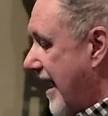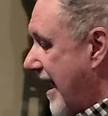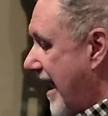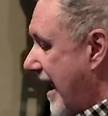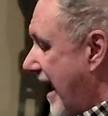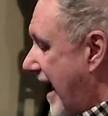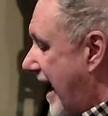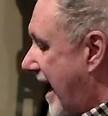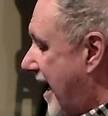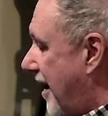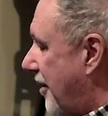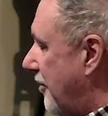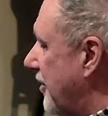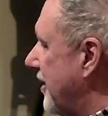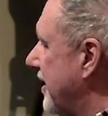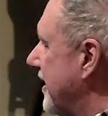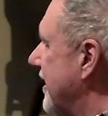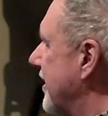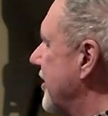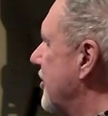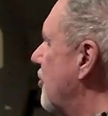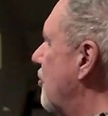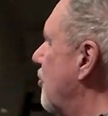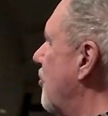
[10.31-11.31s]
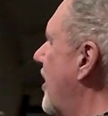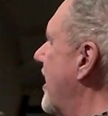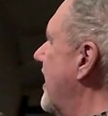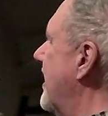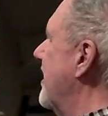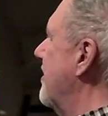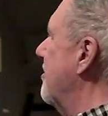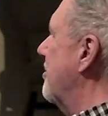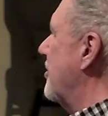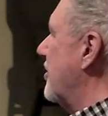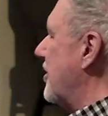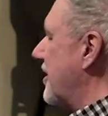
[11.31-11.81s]
how
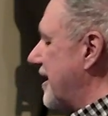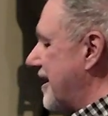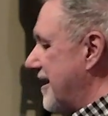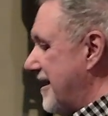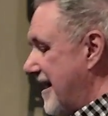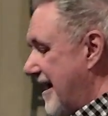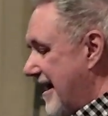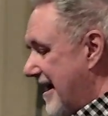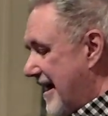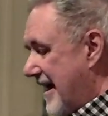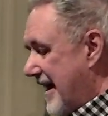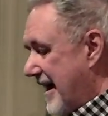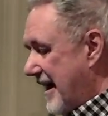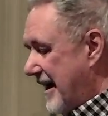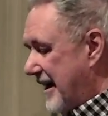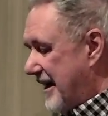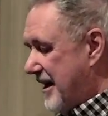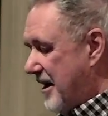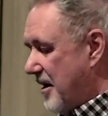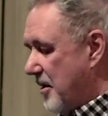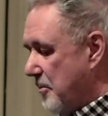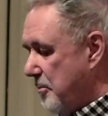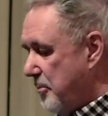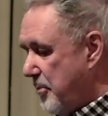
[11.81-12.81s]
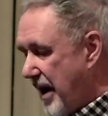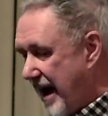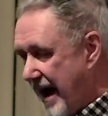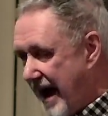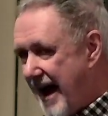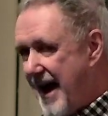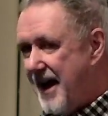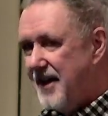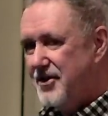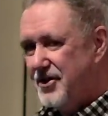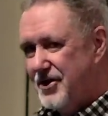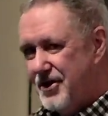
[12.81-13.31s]
incredibly
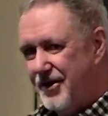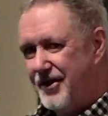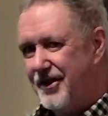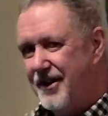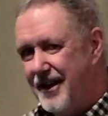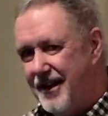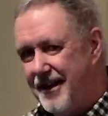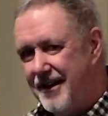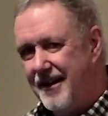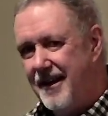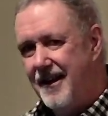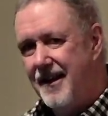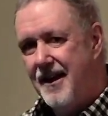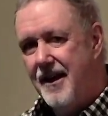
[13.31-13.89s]
compassionate